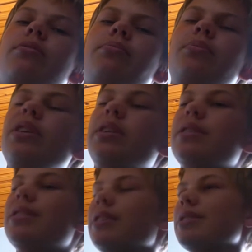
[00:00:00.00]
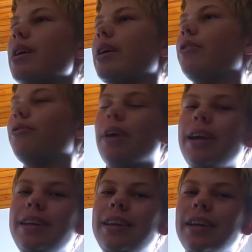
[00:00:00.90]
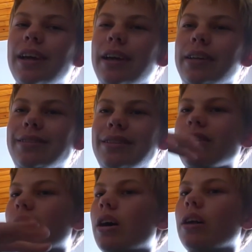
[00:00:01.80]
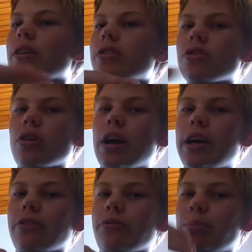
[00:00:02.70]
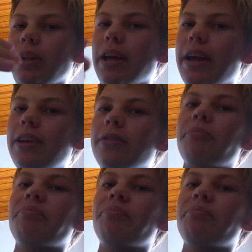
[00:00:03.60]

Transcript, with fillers: a bit it's like grainy and the colors are kind of plain